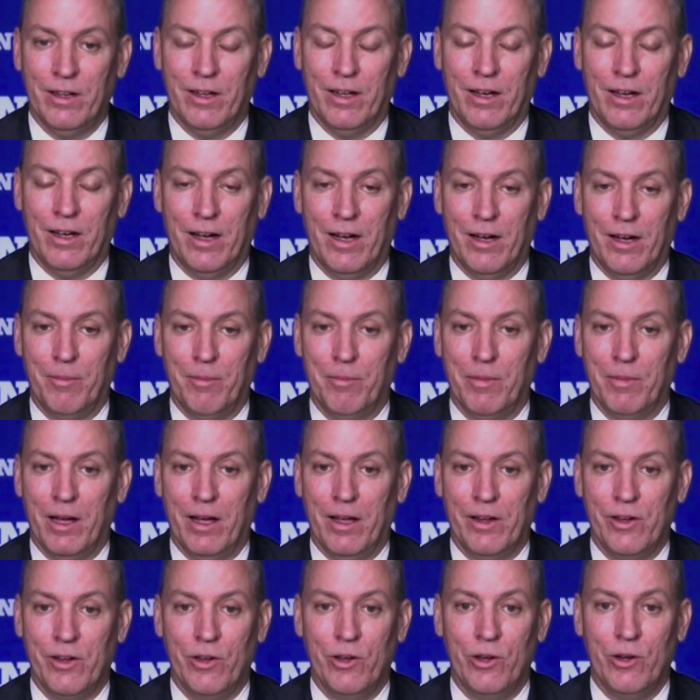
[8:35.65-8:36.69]
Um,
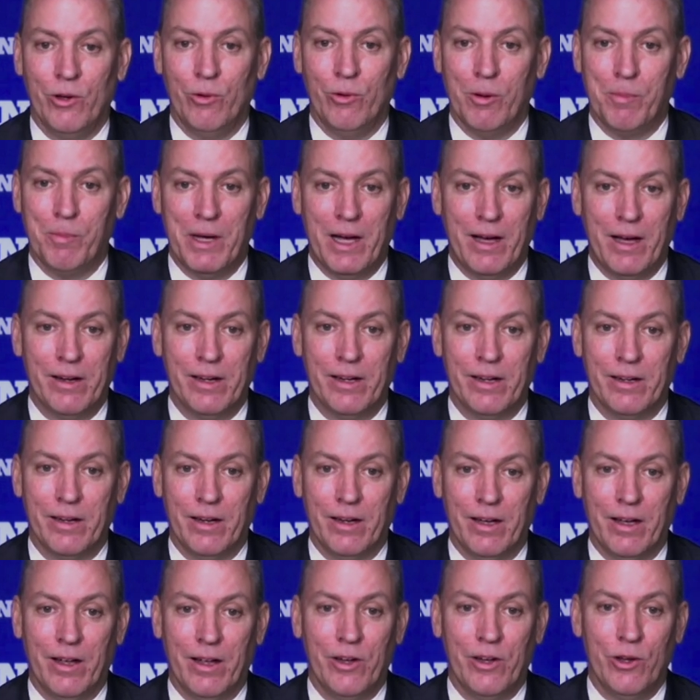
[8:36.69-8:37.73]
I knew about it, I uh,